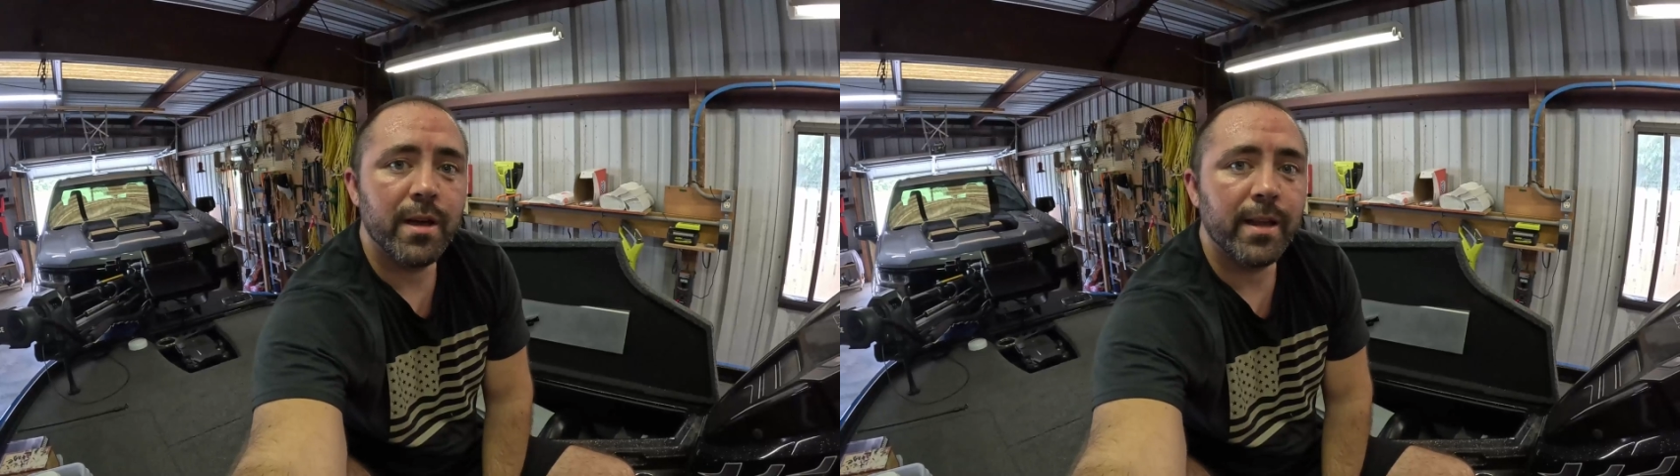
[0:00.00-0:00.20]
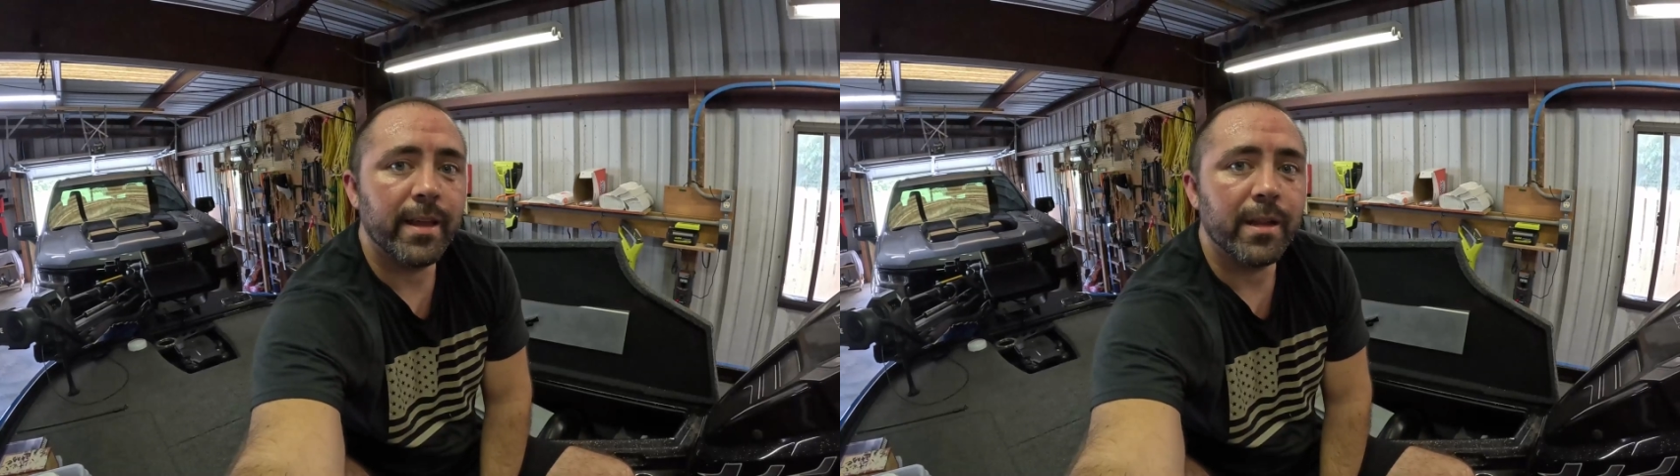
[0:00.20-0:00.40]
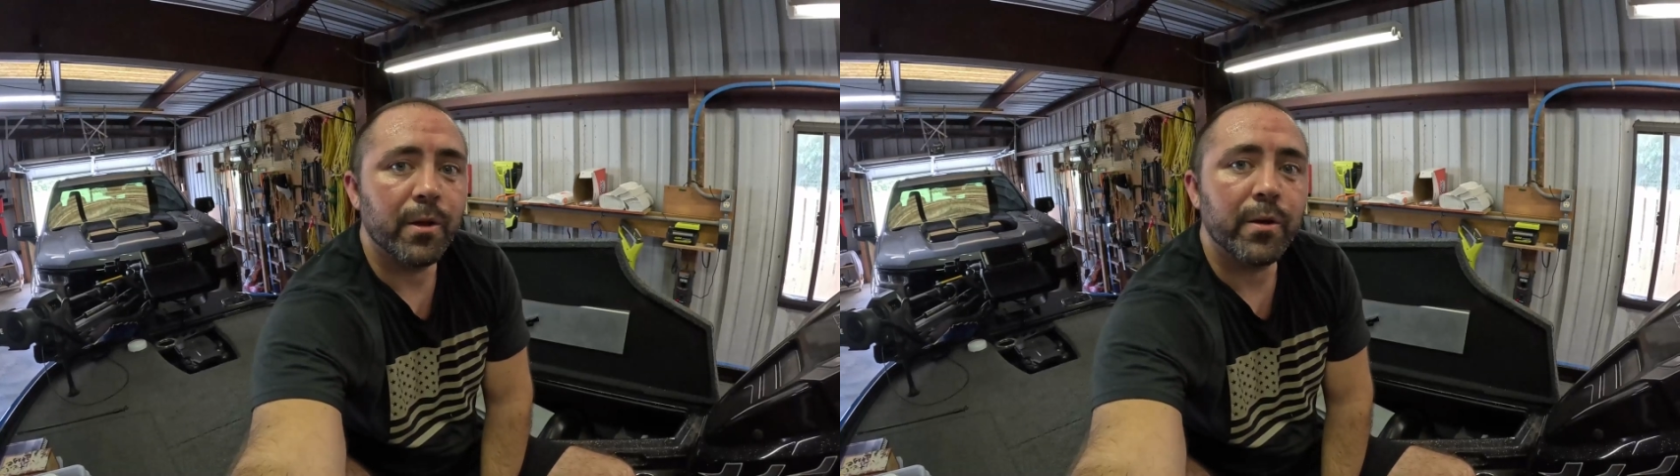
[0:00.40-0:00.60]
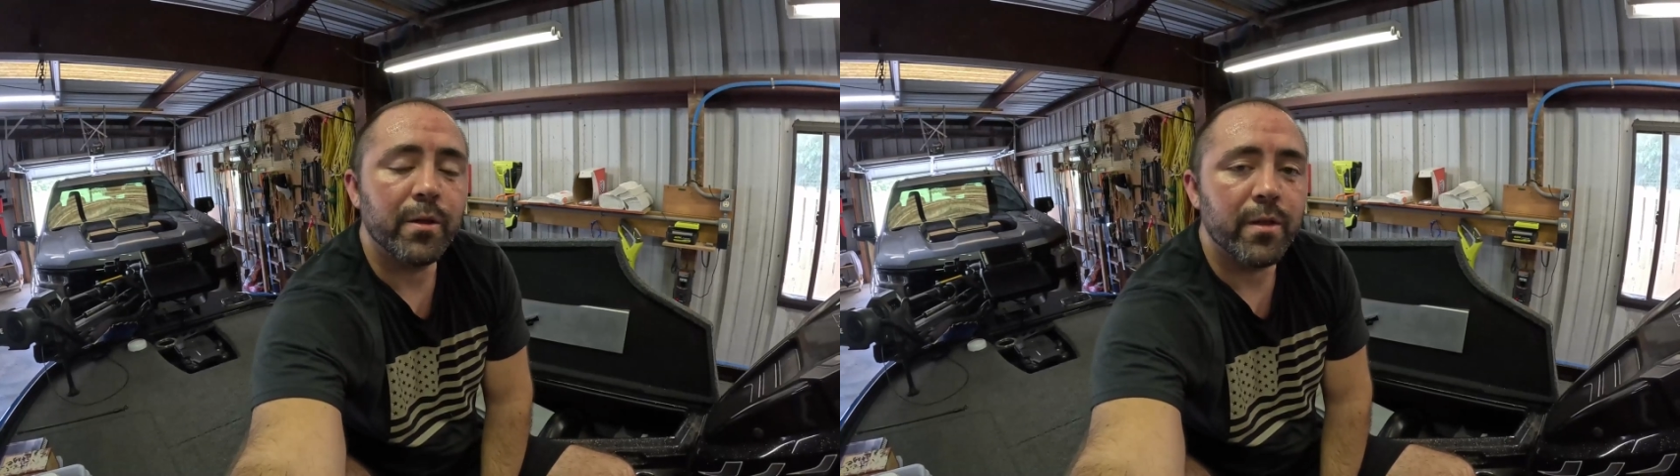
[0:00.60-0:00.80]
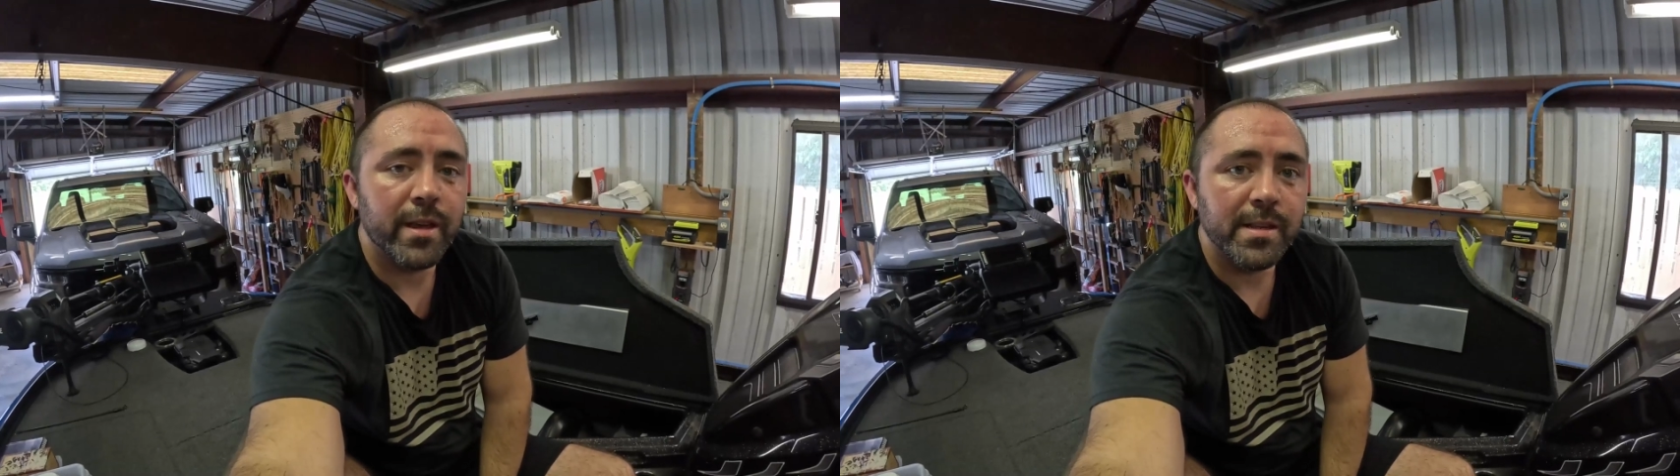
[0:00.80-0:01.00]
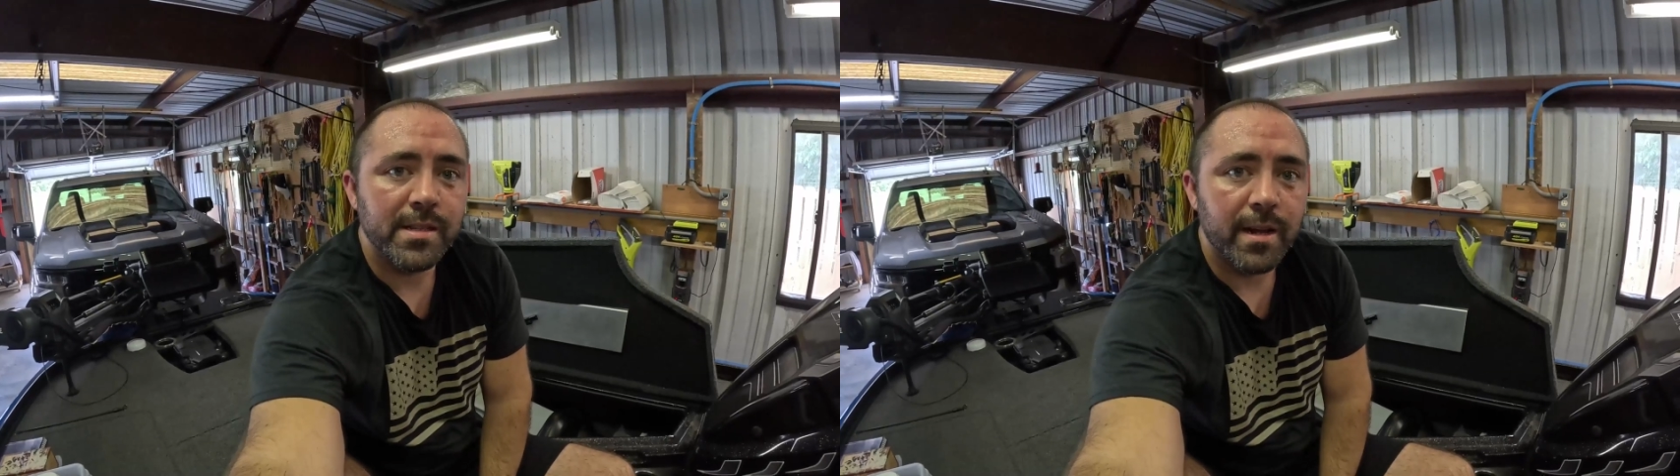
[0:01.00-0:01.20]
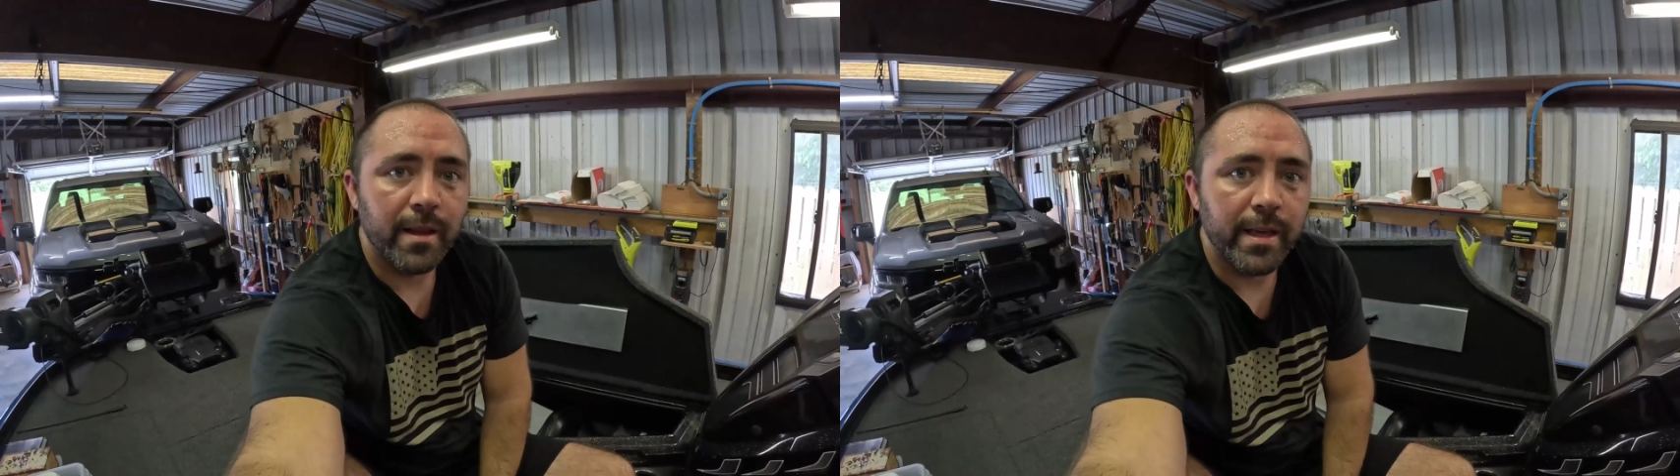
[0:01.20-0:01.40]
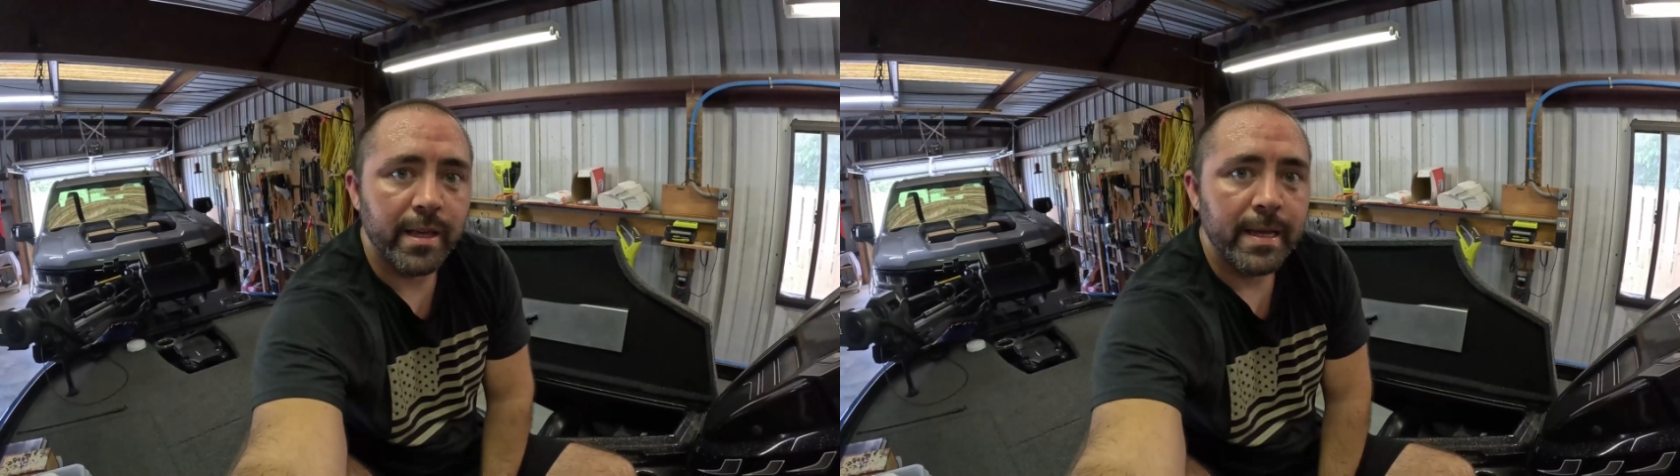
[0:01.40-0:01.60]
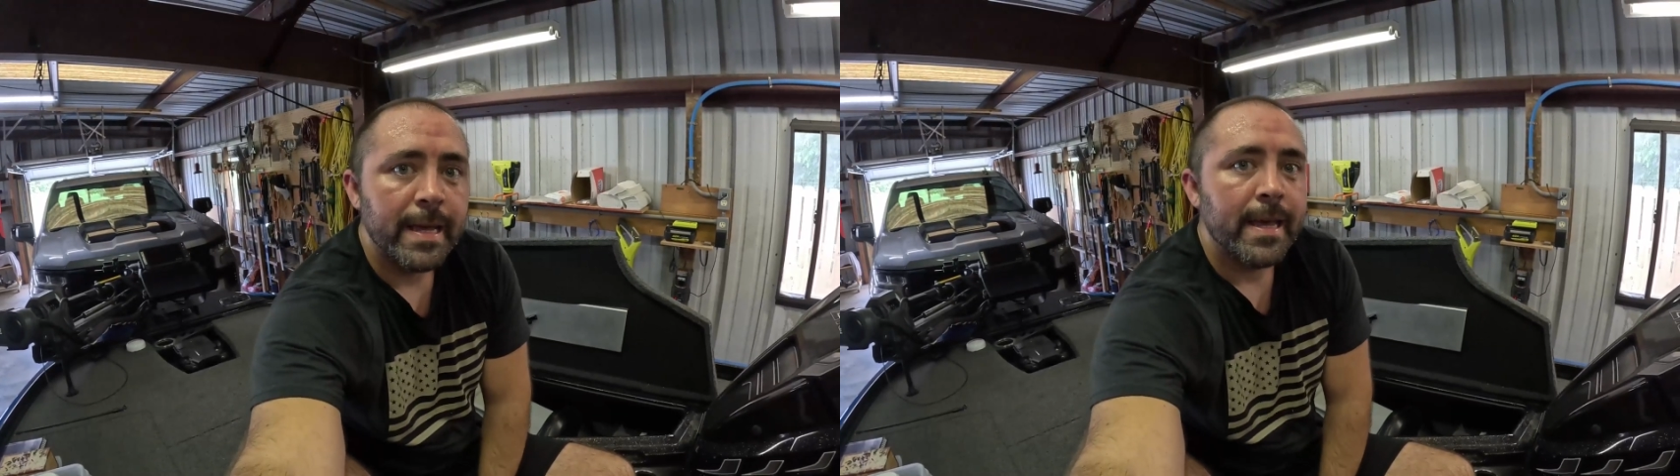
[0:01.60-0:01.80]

I like learning things and I like